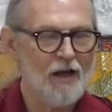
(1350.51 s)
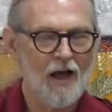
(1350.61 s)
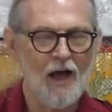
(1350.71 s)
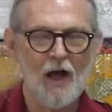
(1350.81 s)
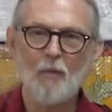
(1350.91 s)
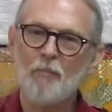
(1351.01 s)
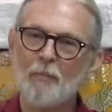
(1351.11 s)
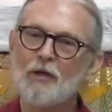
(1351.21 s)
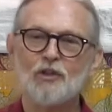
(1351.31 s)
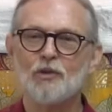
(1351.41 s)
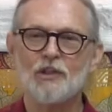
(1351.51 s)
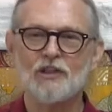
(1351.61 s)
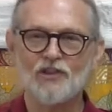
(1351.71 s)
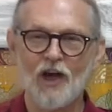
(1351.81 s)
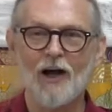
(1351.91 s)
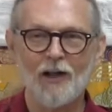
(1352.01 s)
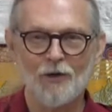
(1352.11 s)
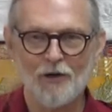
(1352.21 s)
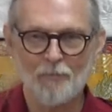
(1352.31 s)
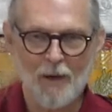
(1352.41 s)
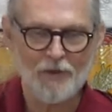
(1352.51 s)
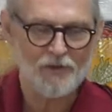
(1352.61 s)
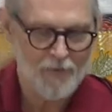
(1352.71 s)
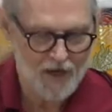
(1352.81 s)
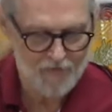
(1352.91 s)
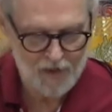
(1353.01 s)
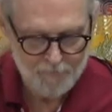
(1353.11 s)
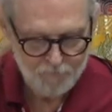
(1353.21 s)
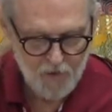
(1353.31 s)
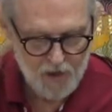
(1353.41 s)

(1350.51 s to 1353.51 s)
Pema Totrang Tsal, or Padmasambhava,